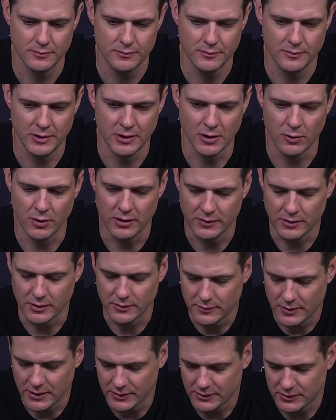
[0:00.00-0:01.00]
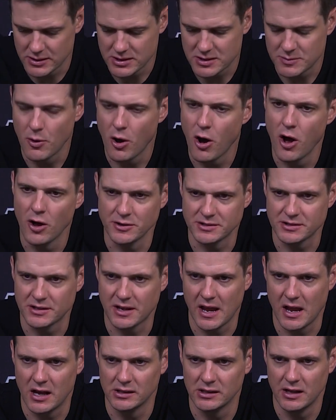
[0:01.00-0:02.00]
you know, in the small
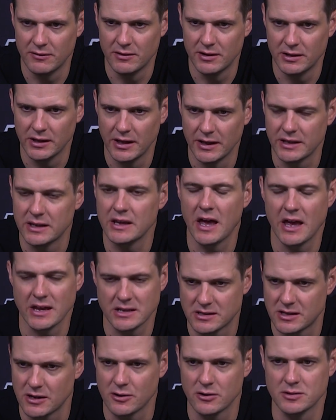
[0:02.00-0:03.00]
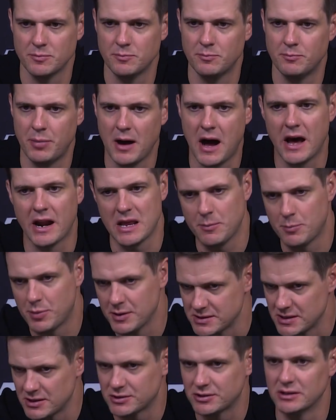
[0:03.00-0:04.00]
scale of it. Like, yes, there's body
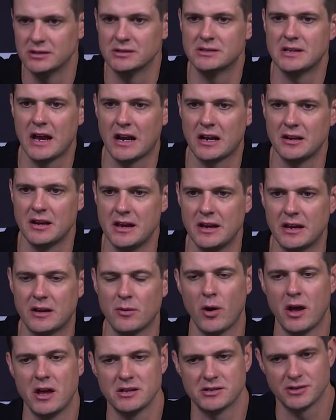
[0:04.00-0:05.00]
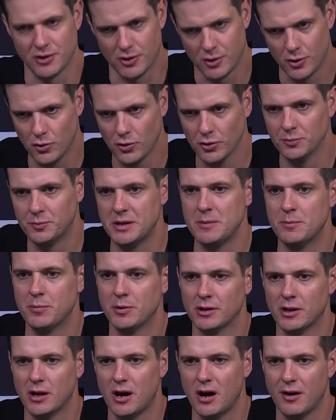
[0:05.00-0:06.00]
position technique, ways to hold
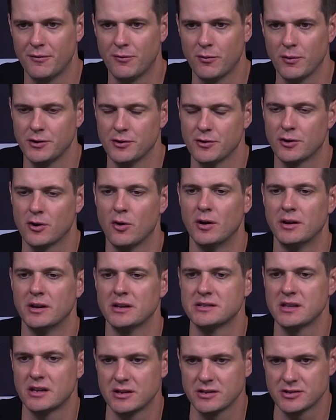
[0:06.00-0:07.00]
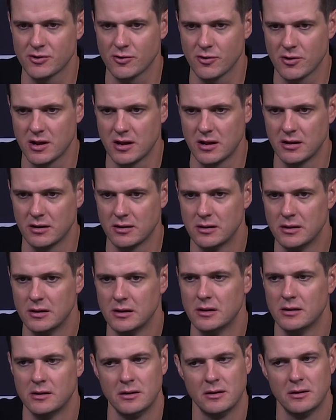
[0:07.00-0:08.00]
people off when you're going to set a screen.
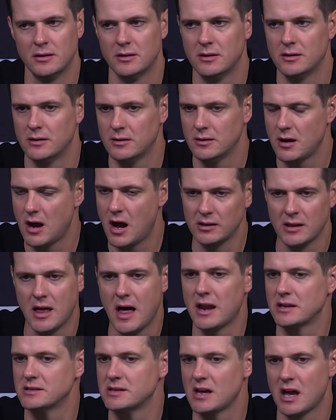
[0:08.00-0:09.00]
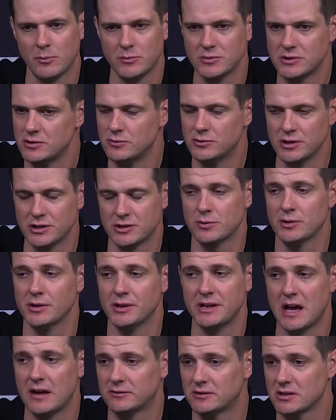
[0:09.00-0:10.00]
A lot of times you just
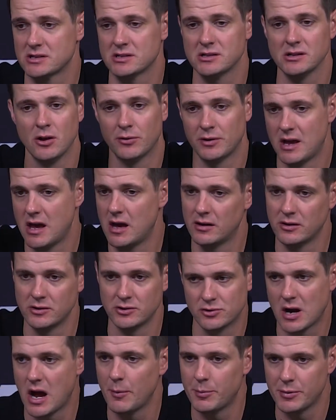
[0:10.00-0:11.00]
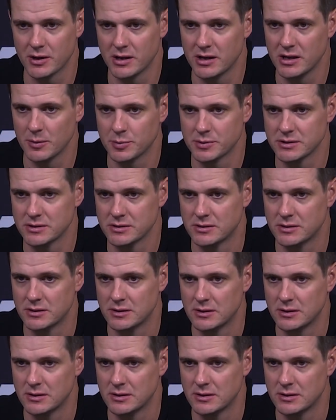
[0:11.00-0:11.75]
really have to slow down and drop your hips